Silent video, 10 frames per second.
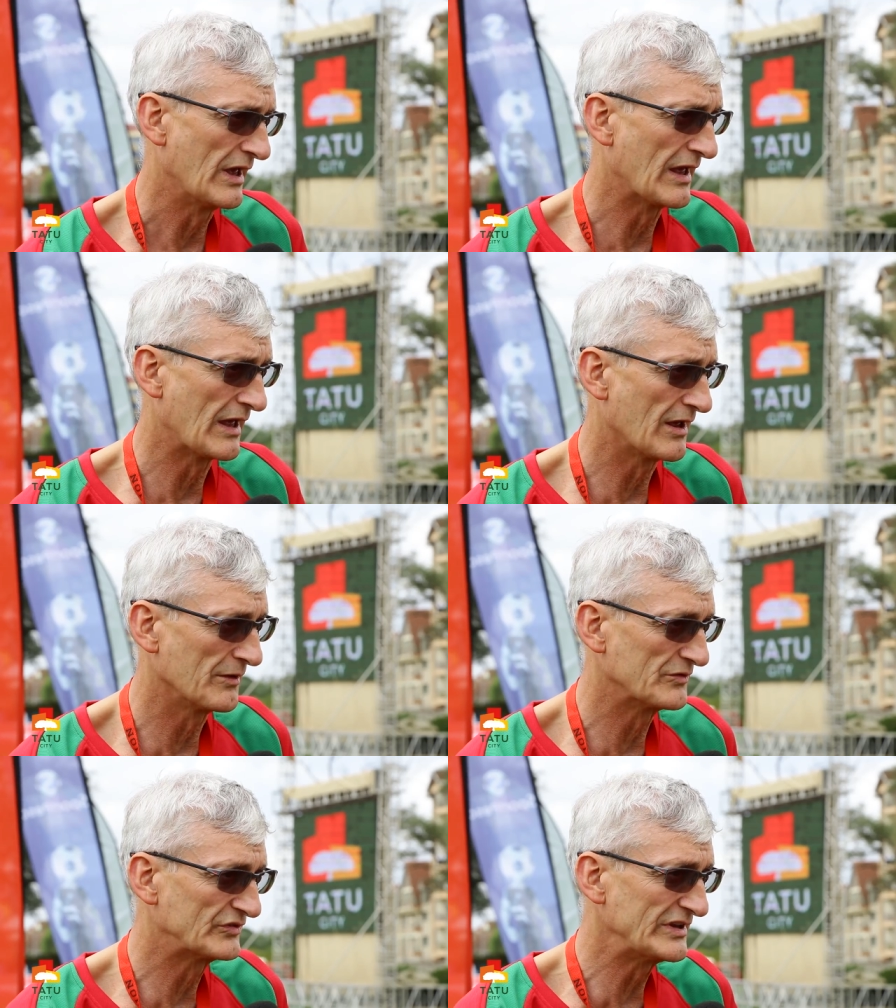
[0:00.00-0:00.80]

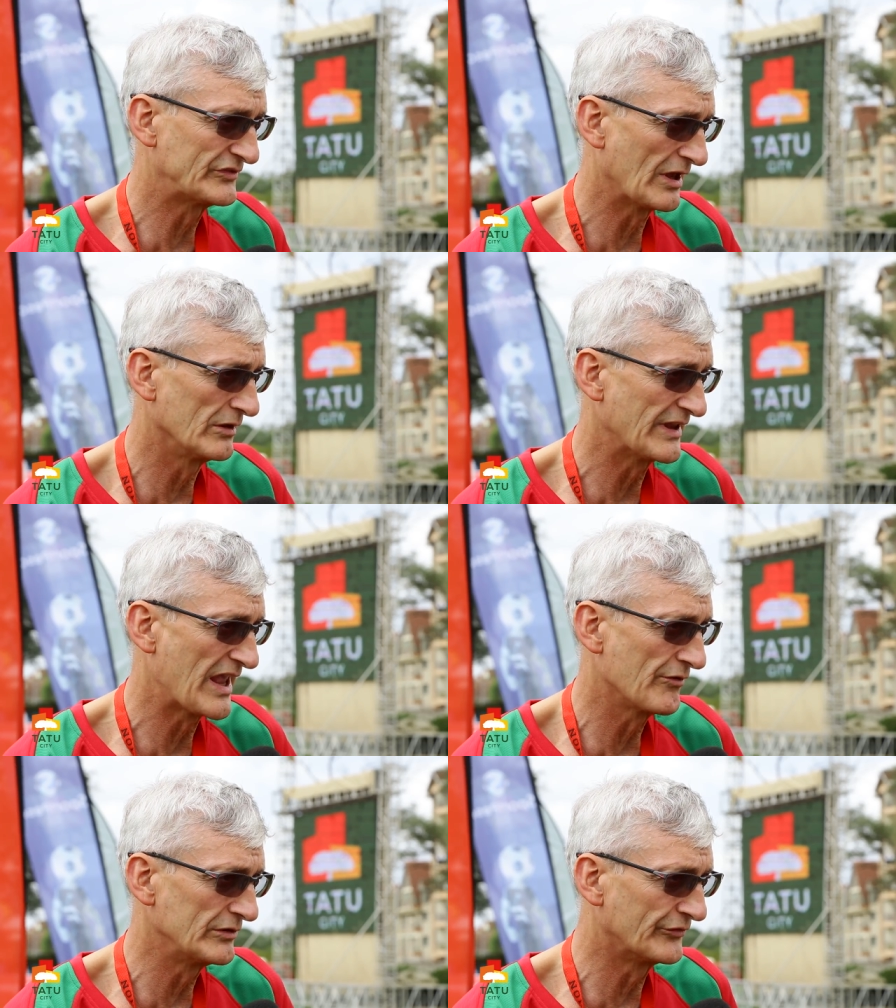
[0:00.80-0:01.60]
uh, detailed
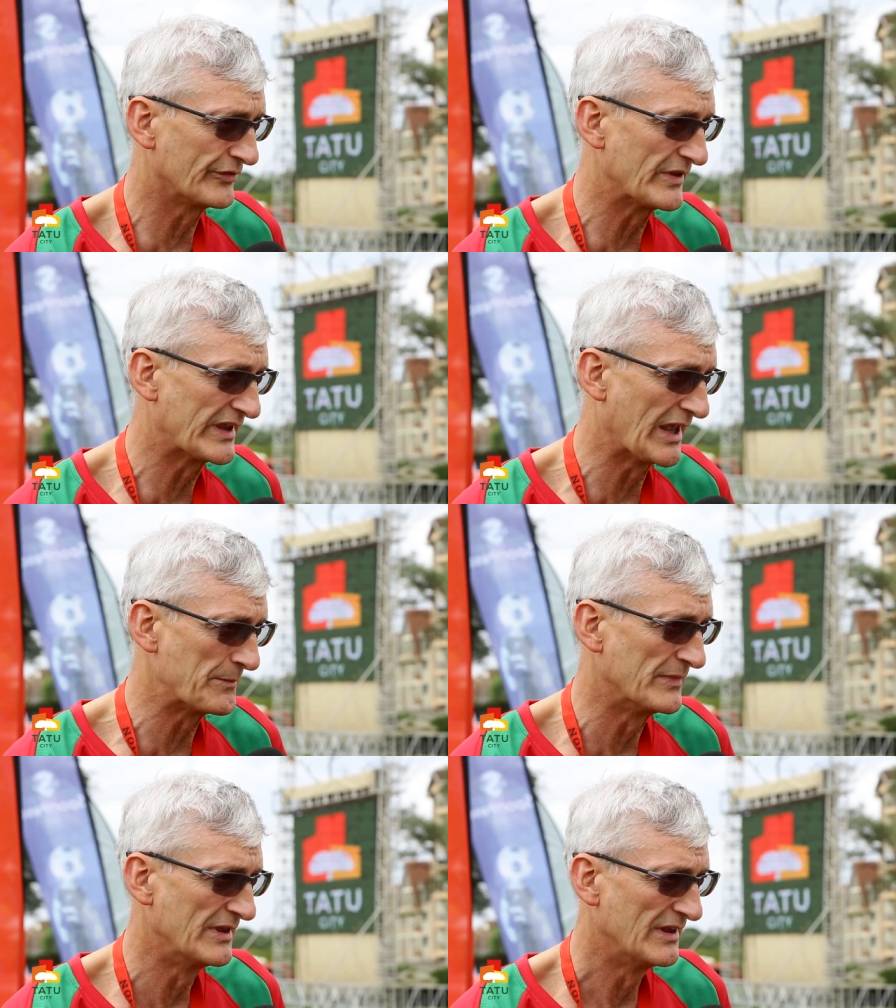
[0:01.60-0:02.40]
areas of the game.